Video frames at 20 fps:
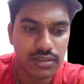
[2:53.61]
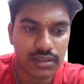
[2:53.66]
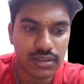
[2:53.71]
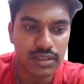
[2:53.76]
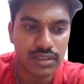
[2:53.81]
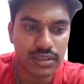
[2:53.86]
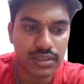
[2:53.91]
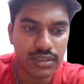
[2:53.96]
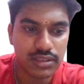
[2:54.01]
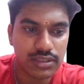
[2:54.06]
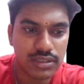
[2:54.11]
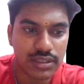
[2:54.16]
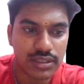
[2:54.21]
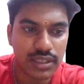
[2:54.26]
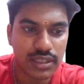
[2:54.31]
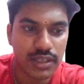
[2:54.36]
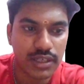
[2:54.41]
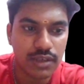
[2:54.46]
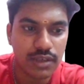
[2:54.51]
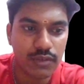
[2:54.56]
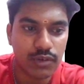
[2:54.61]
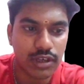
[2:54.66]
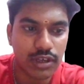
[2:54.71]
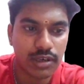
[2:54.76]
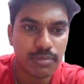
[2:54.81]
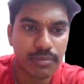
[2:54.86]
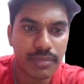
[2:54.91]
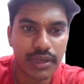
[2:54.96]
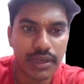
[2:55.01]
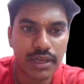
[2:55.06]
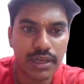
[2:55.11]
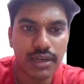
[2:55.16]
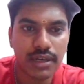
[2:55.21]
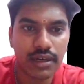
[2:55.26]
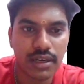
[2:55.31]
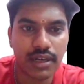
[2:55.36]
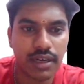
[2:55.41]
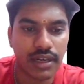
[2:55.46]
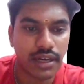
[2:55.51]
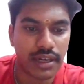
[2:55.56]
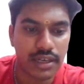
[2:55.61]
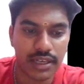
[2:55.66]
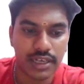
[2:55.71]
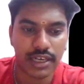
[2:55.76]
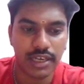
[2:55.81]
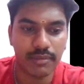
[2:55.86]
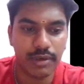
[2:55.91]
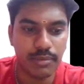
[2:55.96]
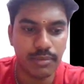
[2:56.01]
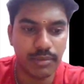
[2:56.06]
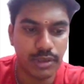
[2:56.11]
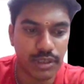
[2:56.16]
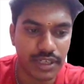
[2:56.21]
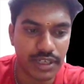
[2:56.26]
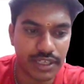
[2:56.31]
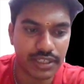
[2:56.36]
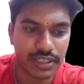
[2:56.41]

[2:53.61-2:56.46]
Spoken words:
is 110 and I will try.